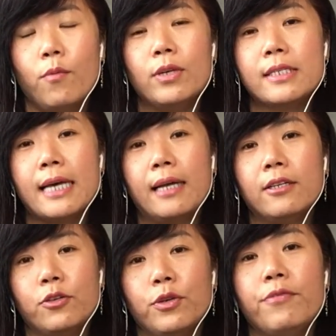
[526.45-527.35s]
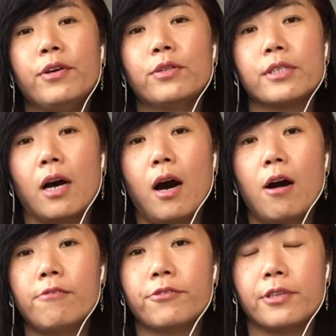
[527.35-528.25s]
When seller reviews the
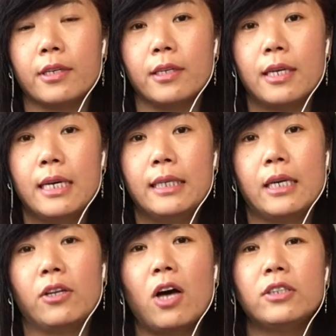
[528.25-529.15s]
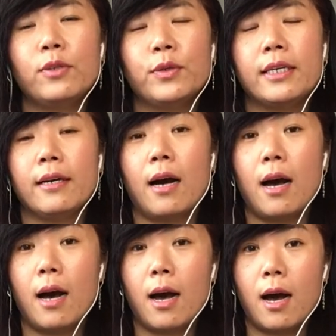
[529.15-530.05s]
offer, they're not looking
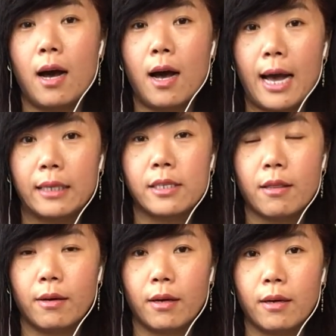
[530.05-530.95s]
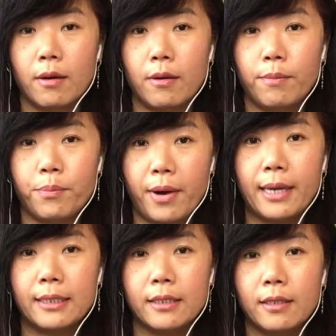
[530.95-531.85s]
at the
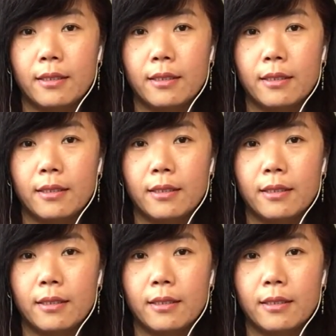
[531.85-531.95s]
price.